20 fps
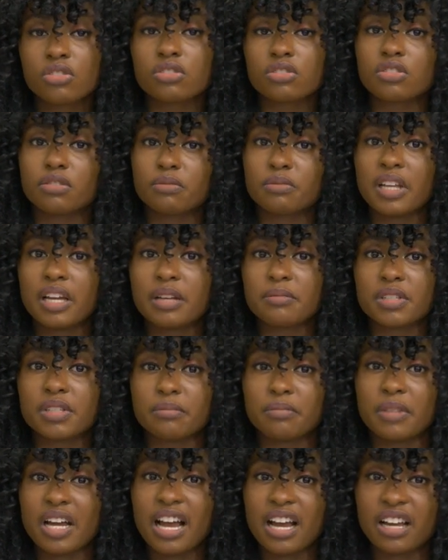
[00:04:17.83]
Sometimes
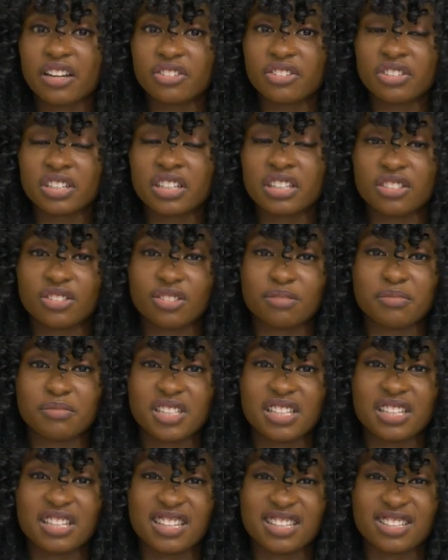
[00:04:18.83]
I'm angry, and
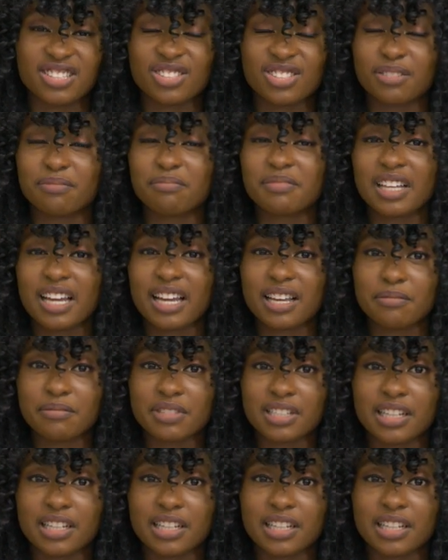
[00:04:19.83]
sometimes